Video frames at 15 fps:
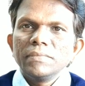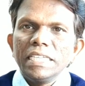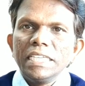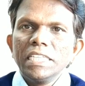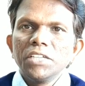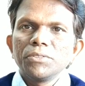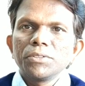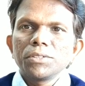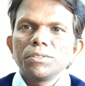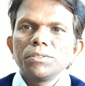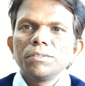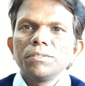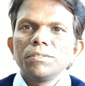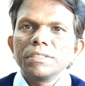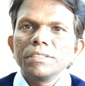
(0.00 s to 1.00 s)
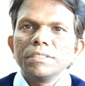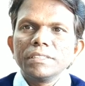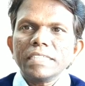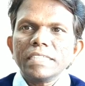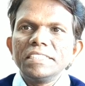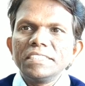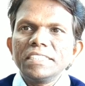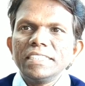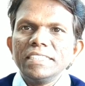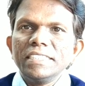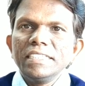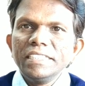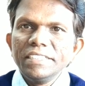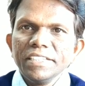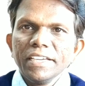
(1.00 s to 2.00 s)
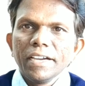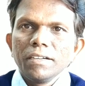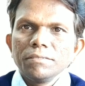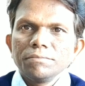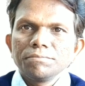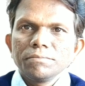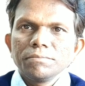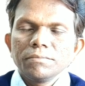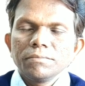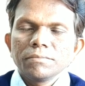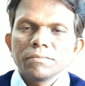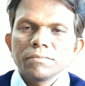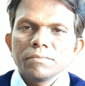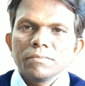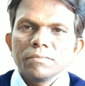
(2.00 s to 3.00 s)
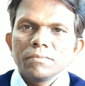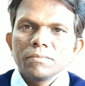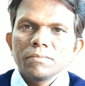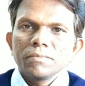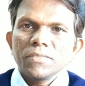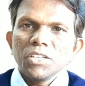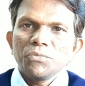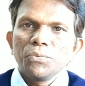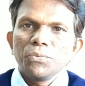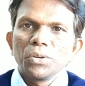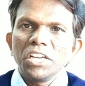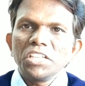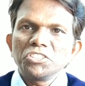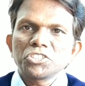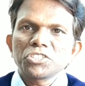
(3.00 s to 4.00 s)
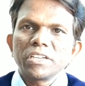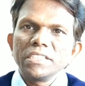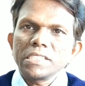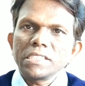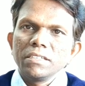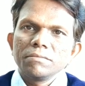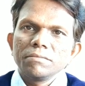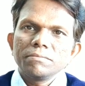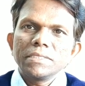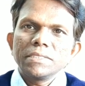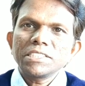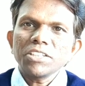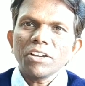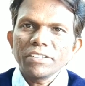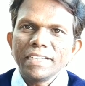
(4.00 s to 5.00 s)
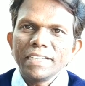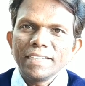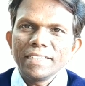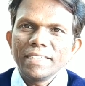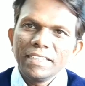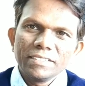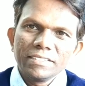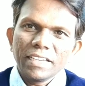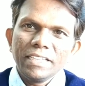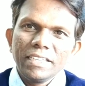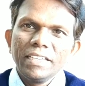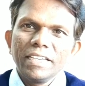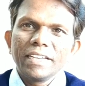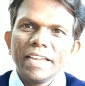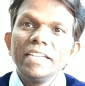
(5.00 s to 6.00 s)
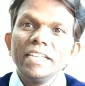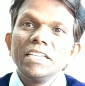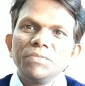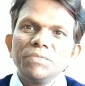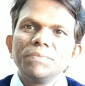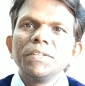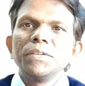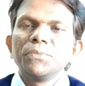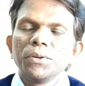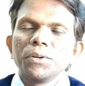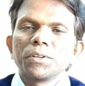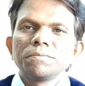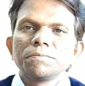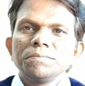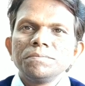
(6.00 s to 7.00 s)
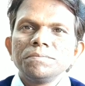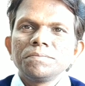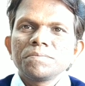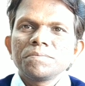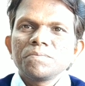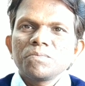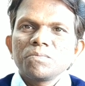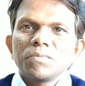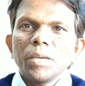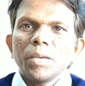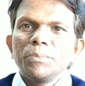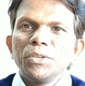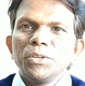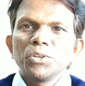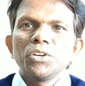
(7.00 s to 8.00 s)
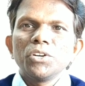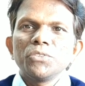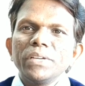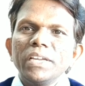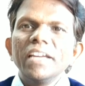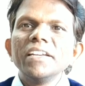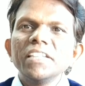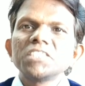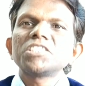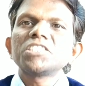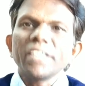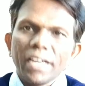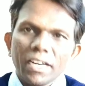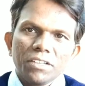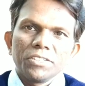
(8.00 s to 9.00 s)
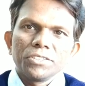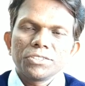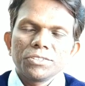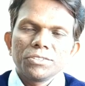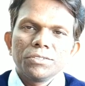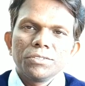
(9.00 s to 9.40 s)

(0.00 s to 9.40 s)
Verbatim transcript: In our country India, the food legislation started in the year 1954. The Bureau of Indian Standards